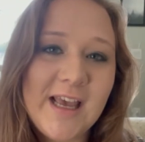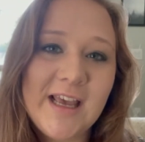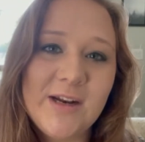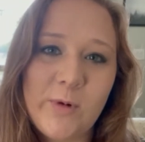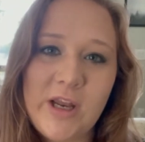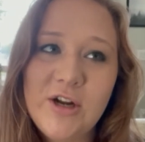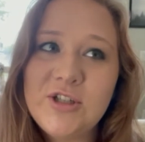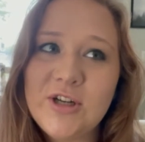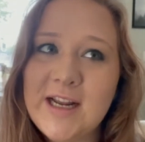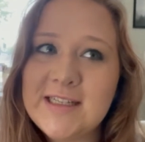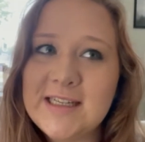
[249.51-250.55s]
And when you're
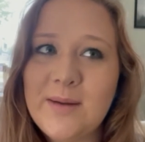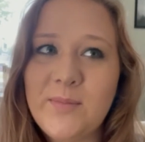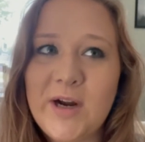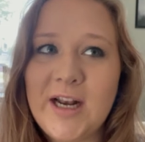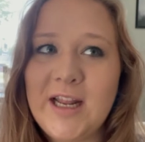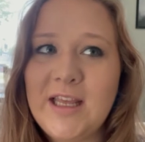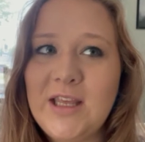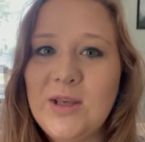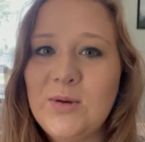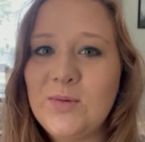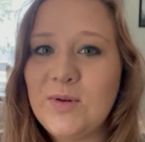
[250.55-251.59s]
trying to get pregnant,
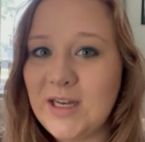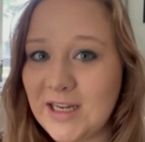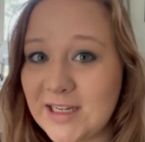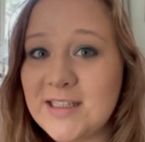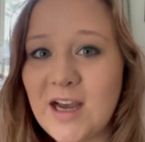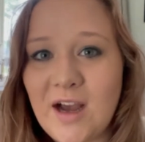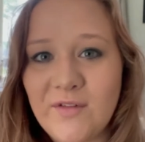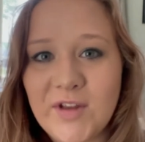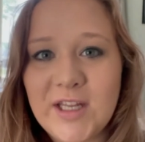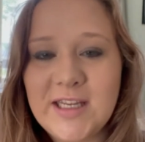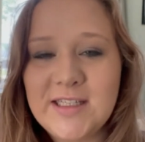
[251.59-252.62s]
you need to
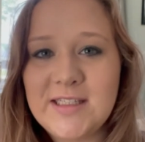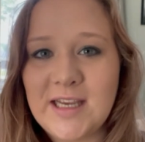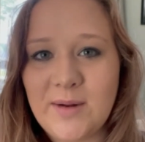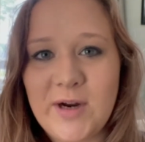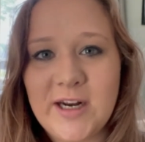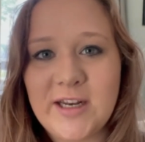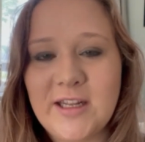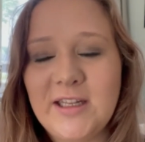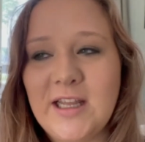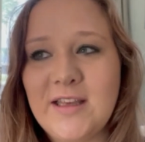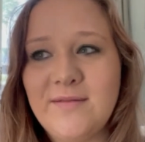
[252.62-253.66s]
ovulate to get
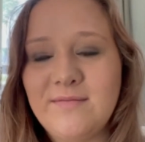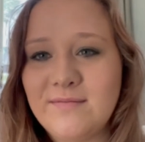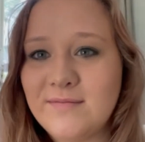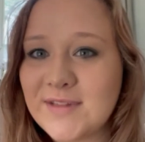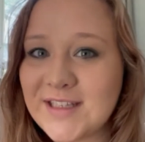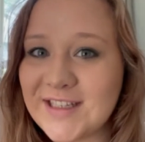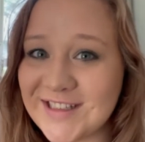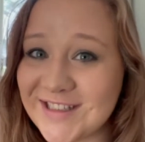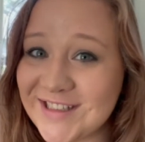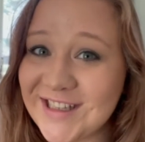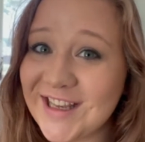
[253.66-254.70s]
pregnant. Like,
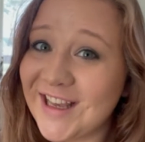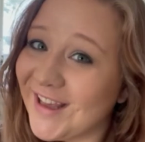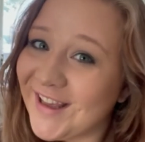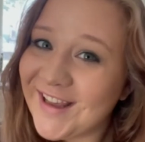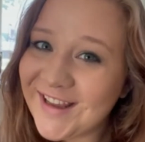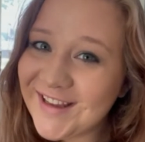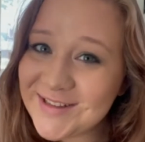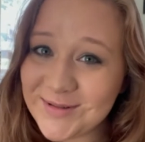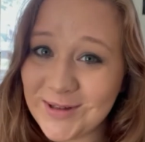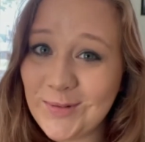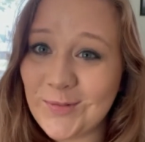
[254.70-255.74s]
it's
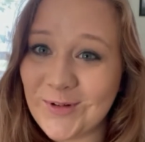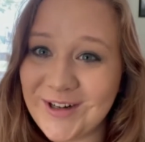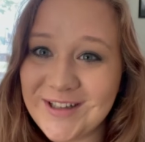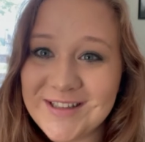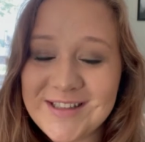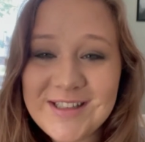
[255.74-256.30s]
really important.